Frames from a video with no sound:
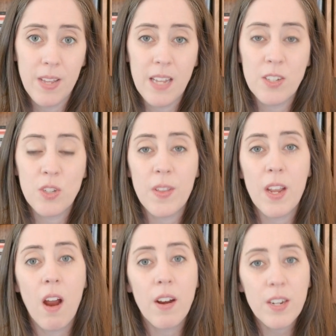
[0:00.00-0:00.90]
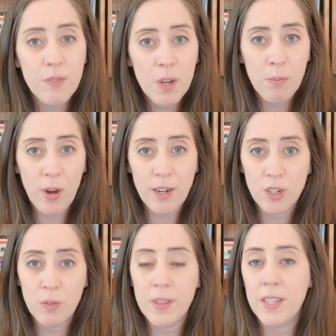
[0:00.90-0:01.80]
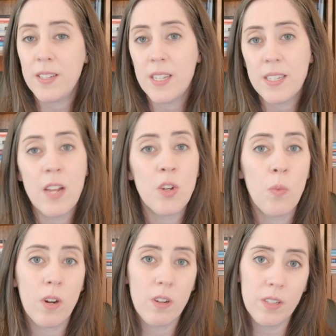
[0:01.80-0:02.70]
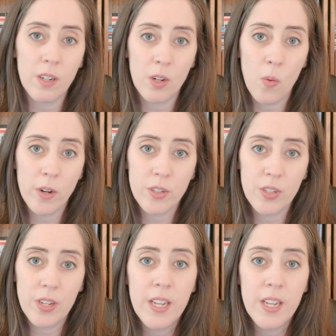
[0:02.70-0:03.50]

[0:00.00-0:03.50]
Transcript: And so they already feel pressure when they sit down to work on their course.